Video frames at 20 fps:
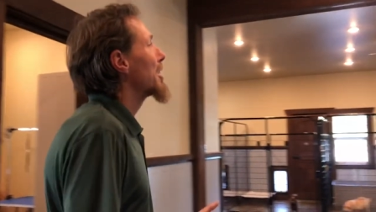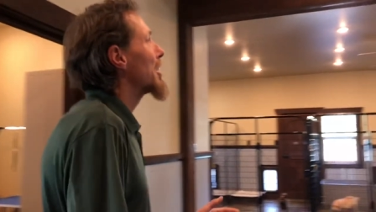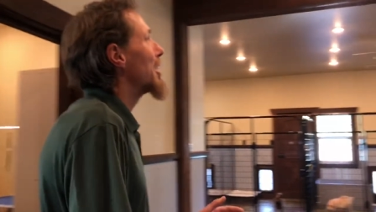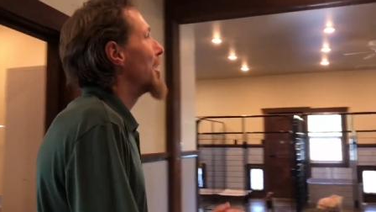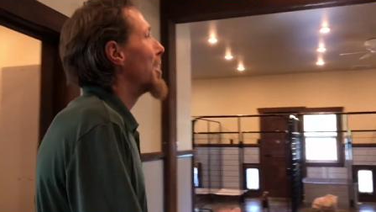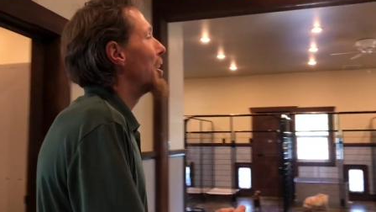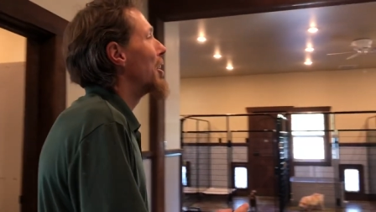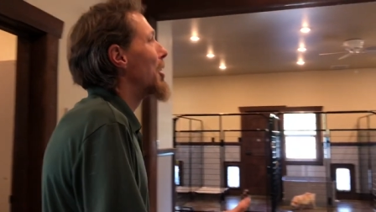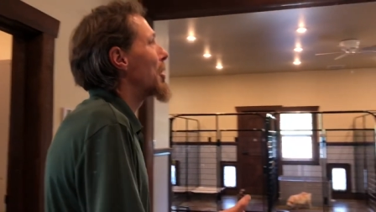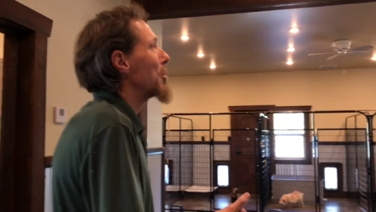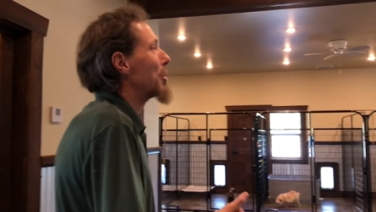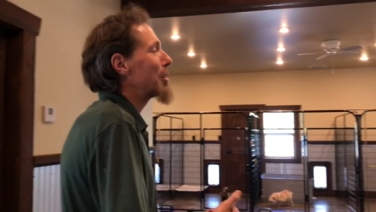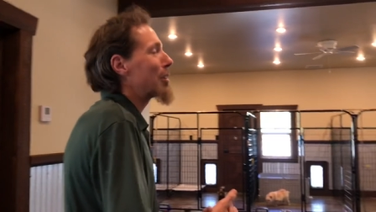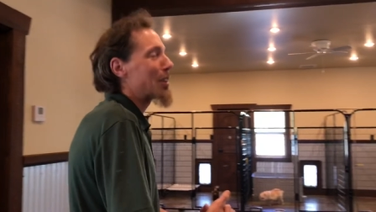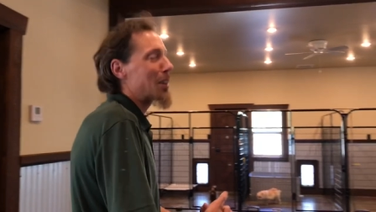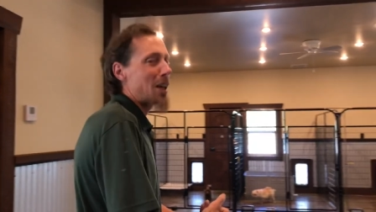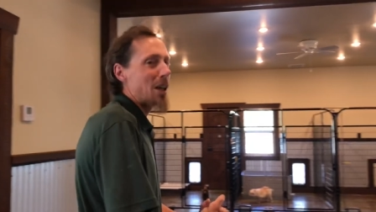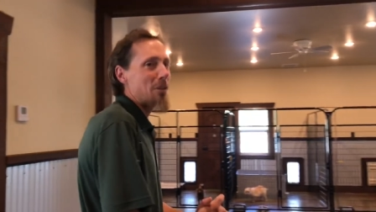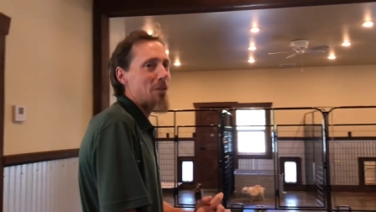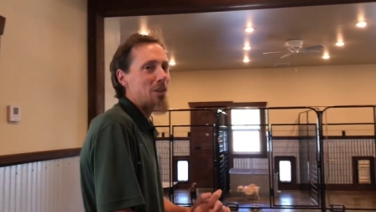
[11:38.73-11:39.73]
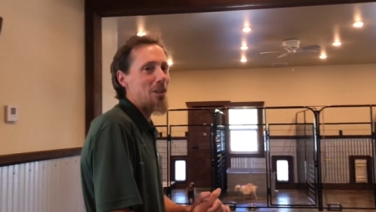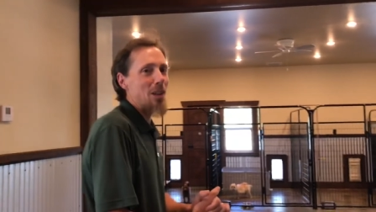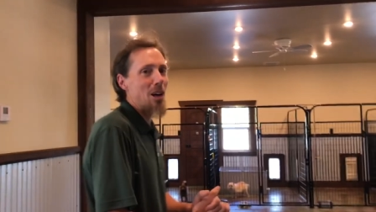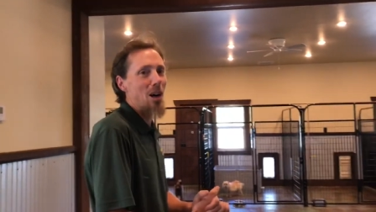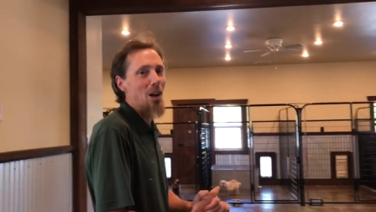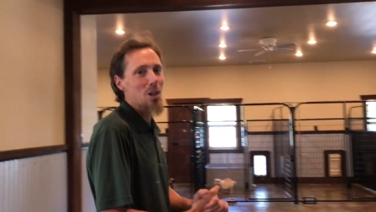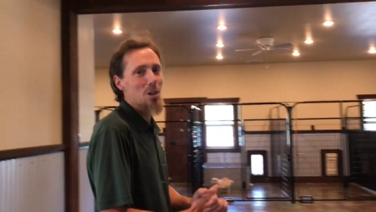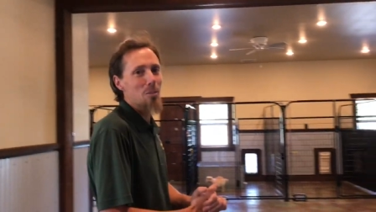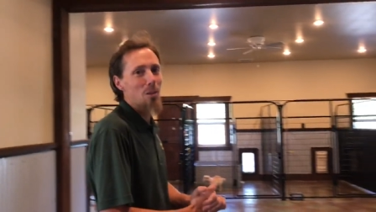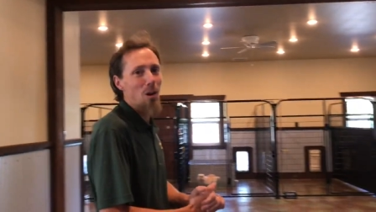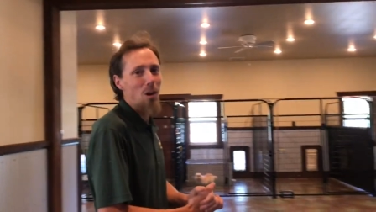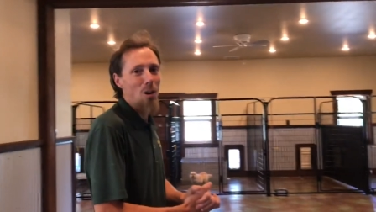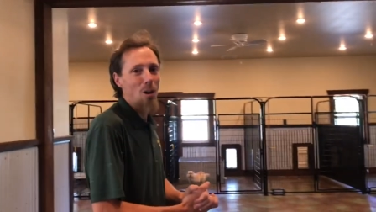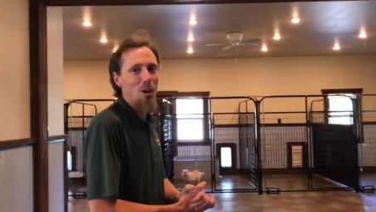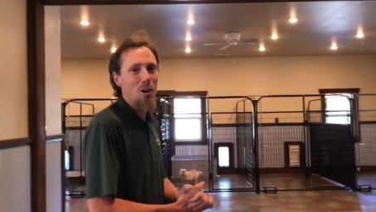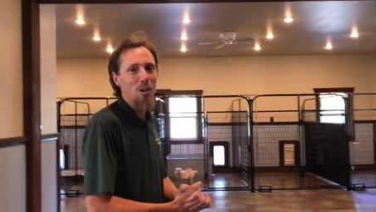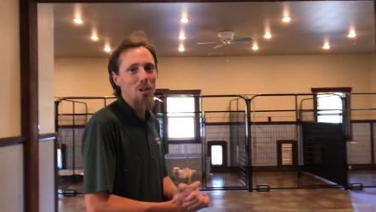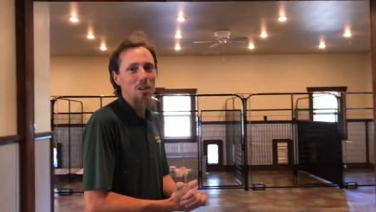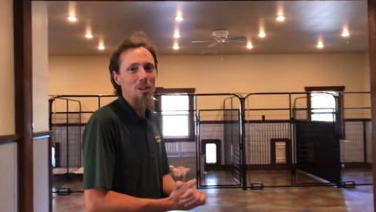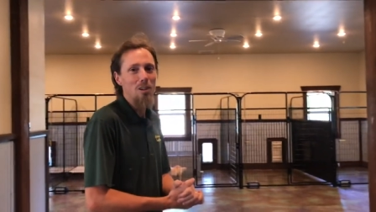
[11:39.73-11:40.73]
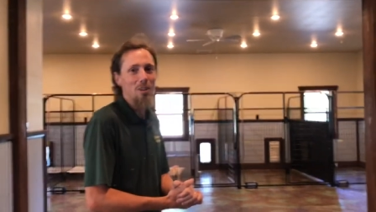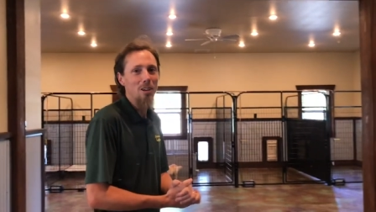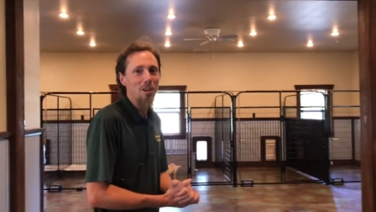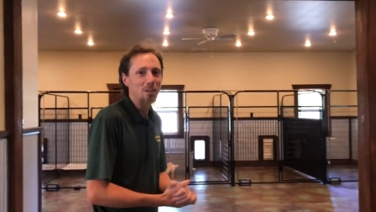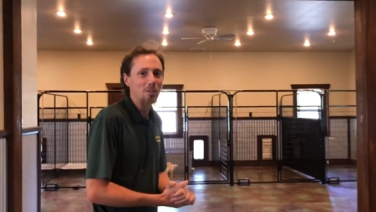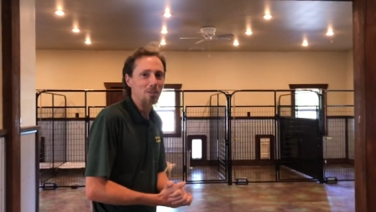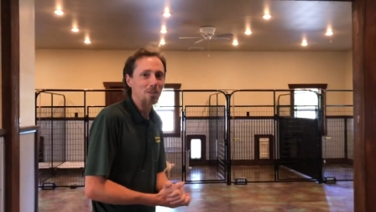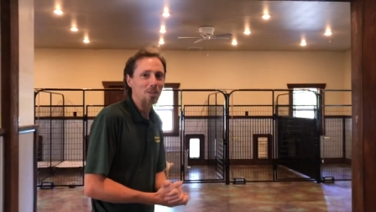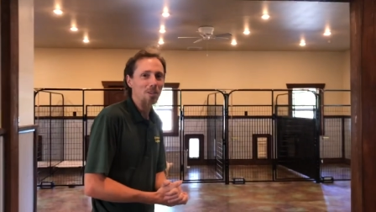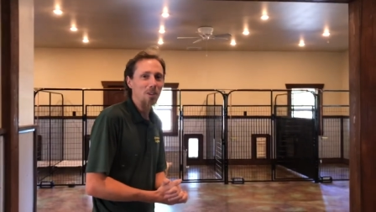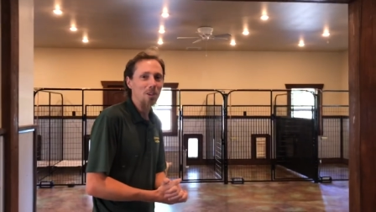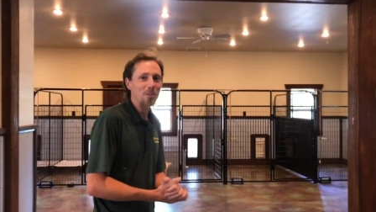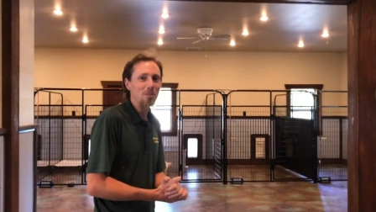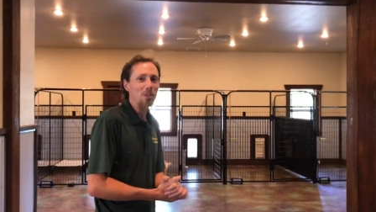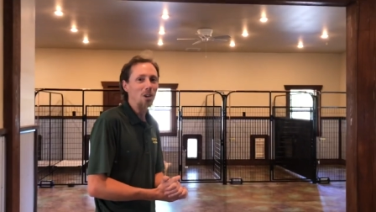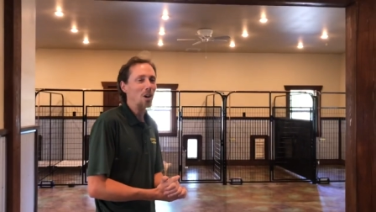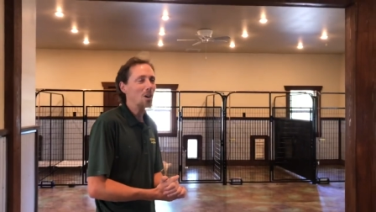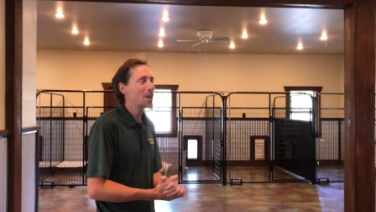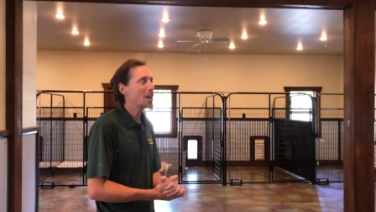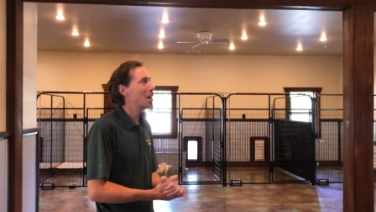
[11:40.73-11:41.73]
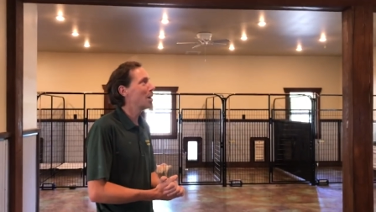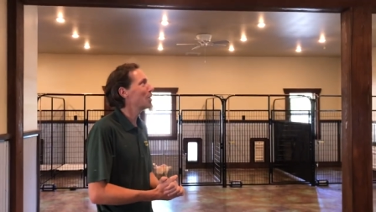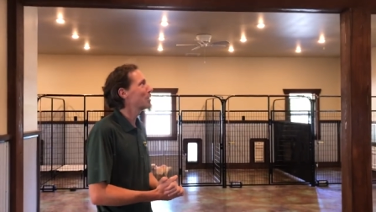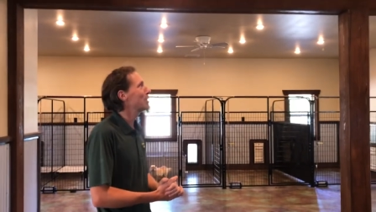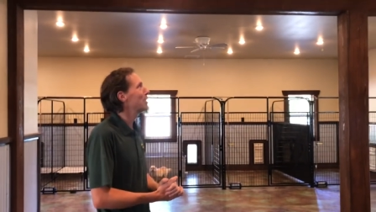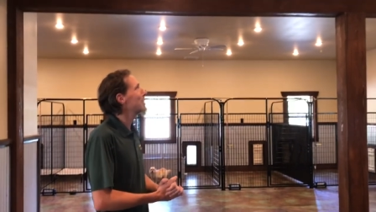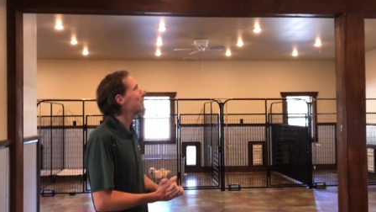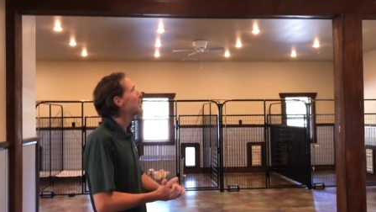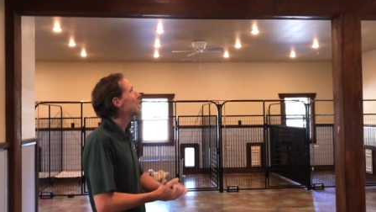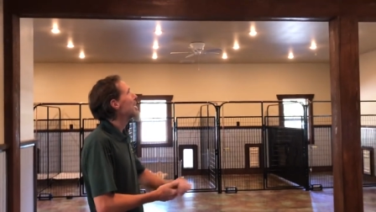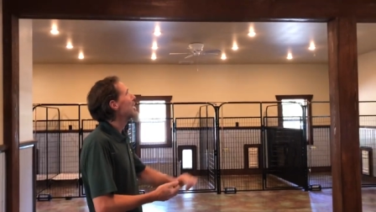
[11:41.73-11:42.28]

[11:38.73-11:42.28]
Um, it's a kind of a Taj Mahal of, of dog houses.